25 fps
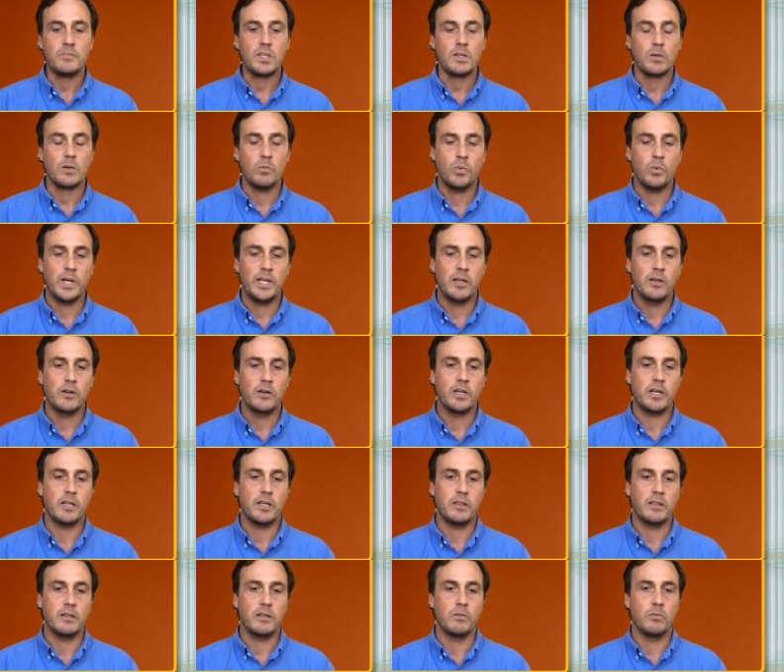we look
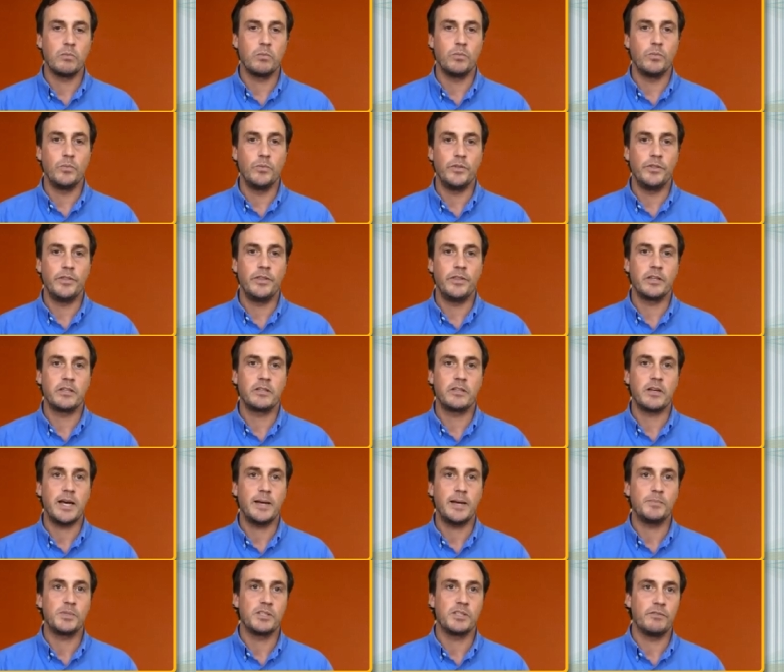at the, the
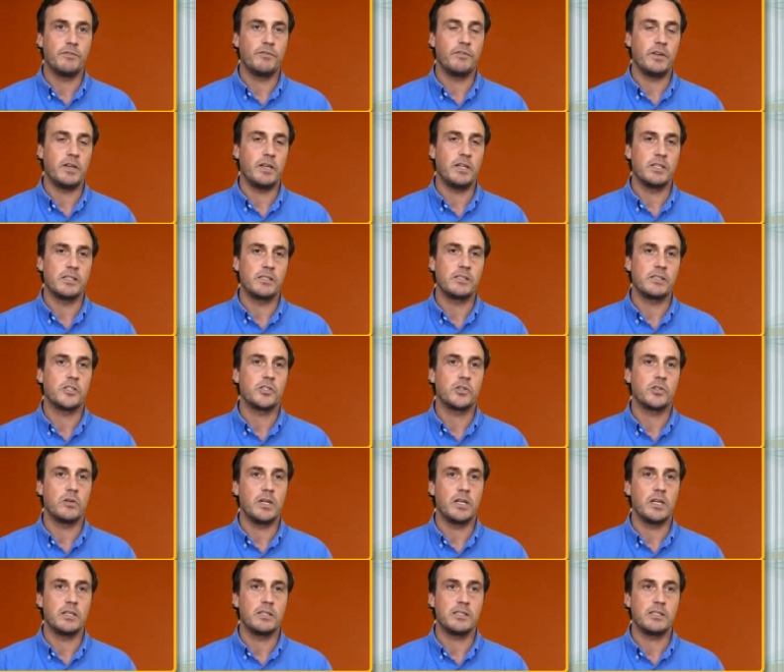types of interstitial
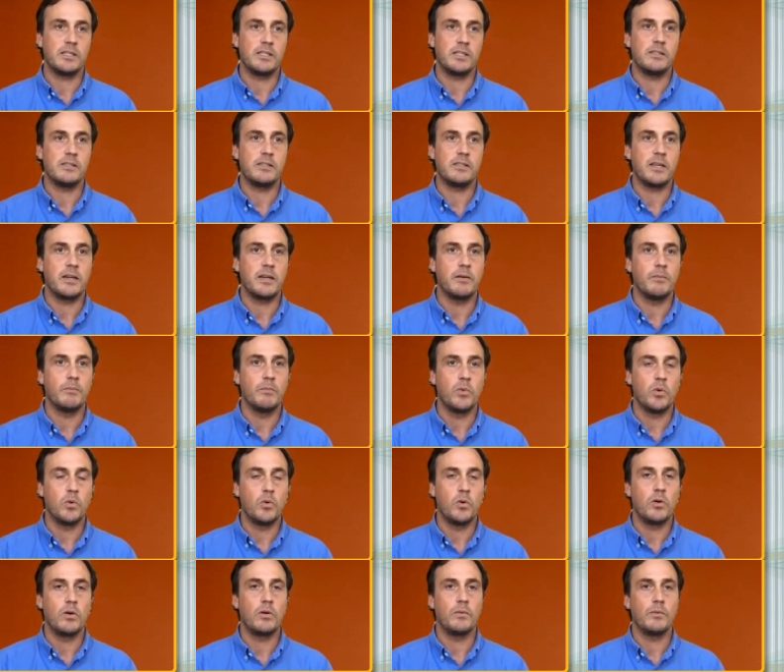lung disease that are
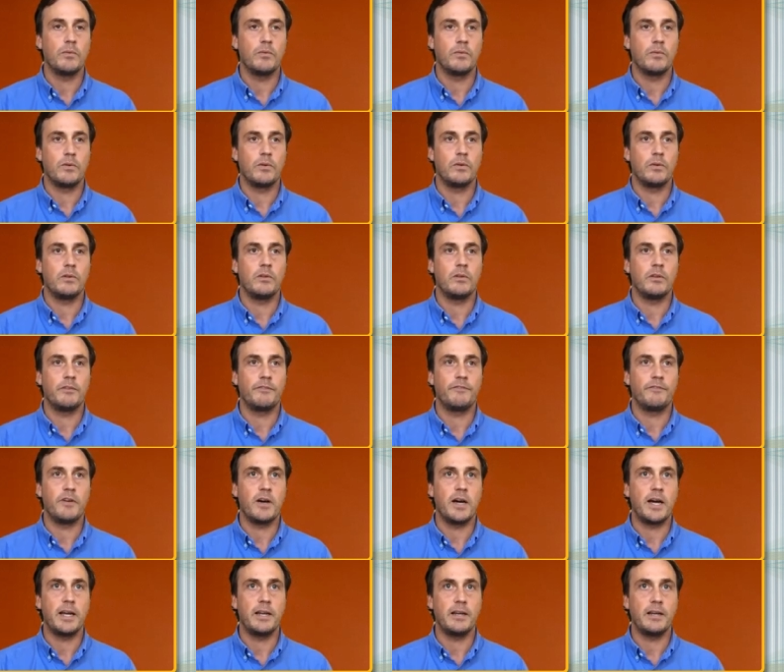more
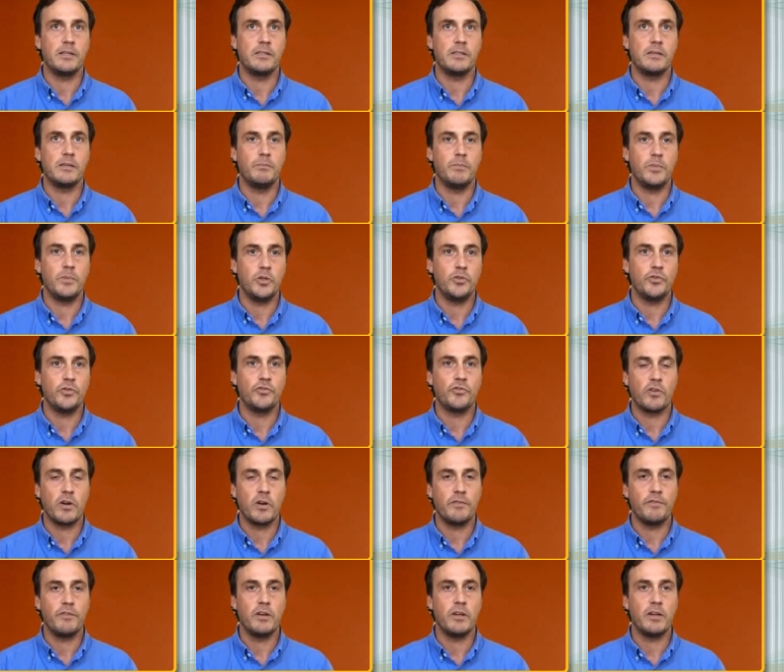defined as immune
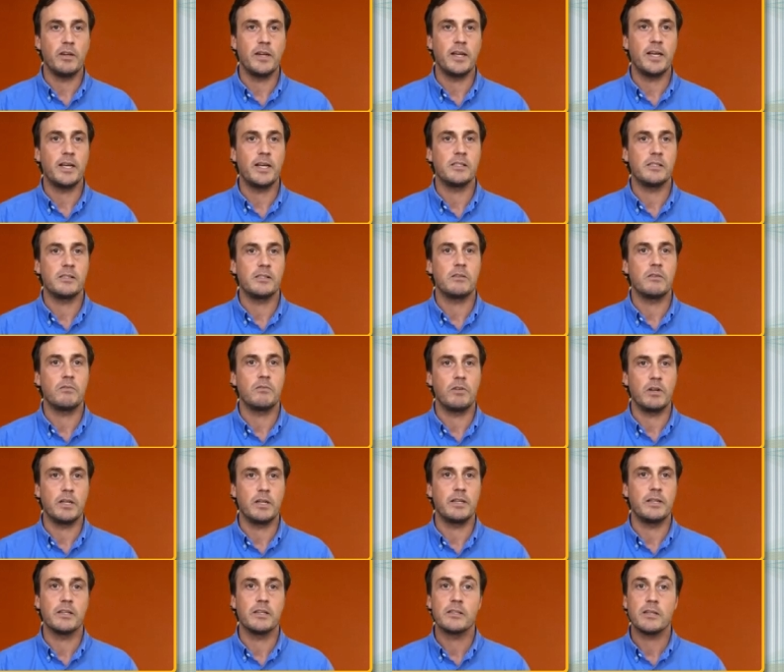driven as the
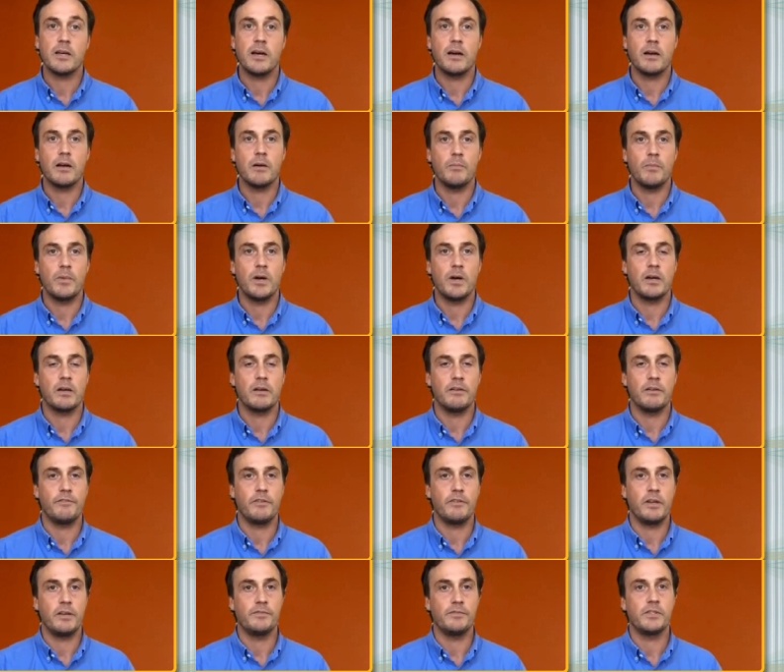really the target market
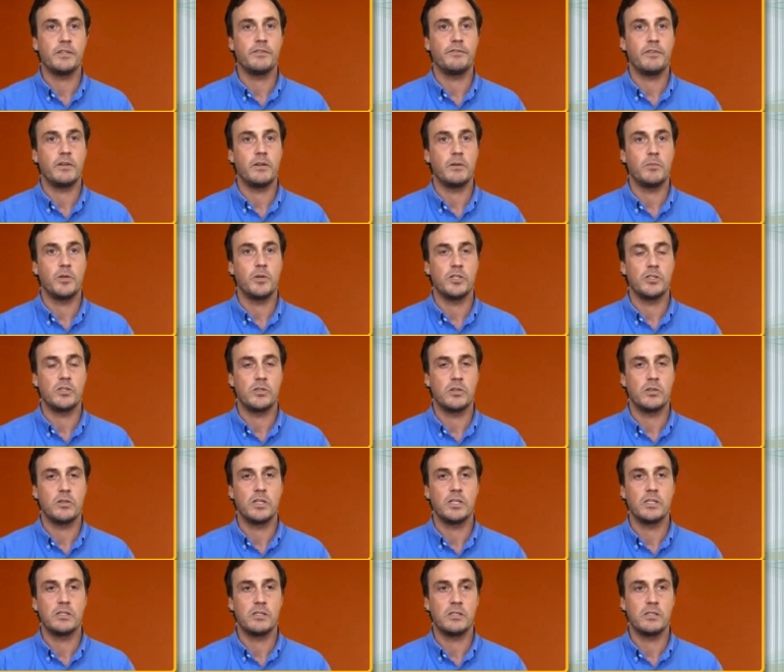for efzofitimod. So
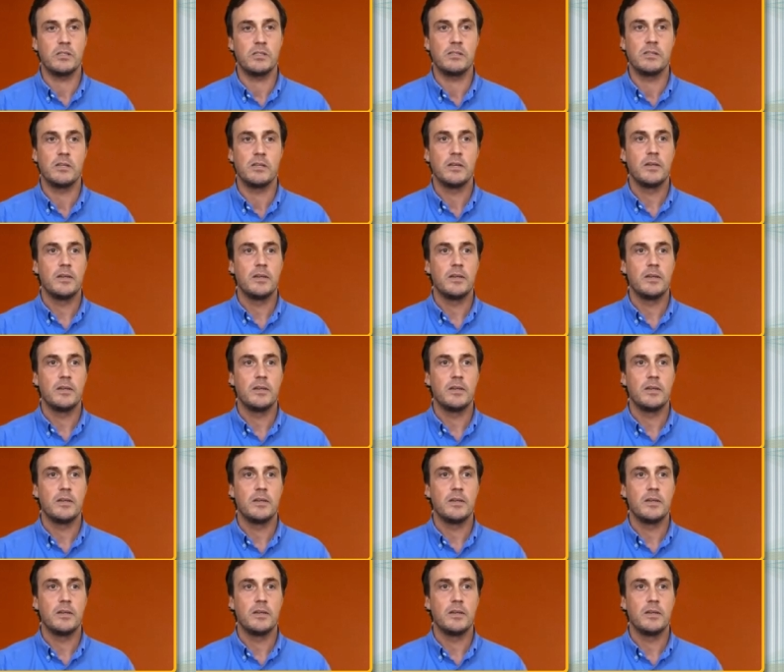this is,